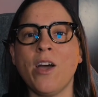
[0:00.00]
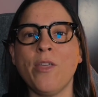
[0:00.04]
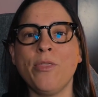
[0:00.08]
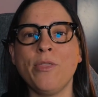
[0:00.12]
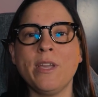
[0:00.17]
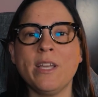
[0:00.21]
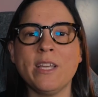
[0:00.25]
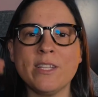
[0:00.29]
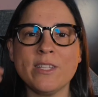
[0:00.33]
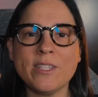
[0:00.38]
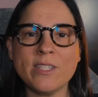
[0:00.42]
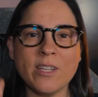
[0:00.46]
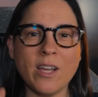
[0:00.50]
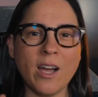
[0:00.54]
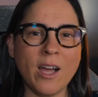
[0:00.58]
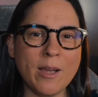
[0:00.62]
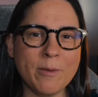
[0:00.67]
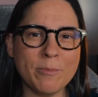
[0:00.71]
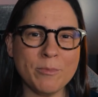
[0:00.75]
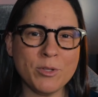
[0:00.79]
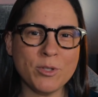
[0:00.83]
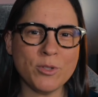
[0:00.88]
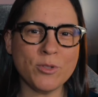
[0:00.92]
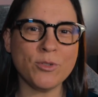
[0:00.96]
I think it's
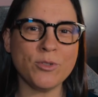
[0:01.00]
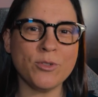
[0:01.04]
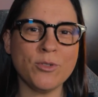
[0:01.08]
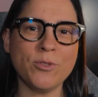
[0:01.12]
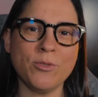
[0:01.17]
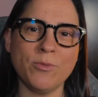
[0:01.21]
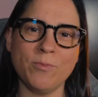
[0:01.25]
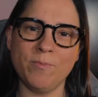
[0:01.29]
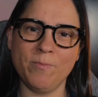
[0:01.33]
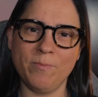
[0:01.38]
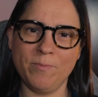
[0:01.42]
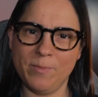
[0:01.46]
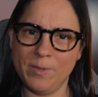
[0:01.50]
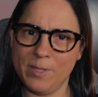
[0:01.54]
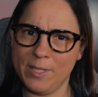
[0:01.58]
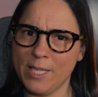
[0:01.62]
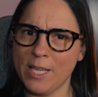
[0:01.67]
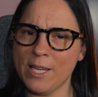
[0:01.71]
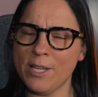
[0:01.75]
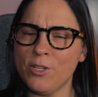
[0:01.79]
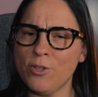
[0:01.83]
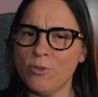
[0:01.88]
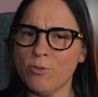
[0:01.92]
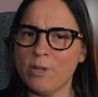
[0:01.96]
time to
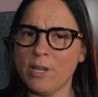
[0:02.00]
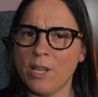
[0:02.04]
send you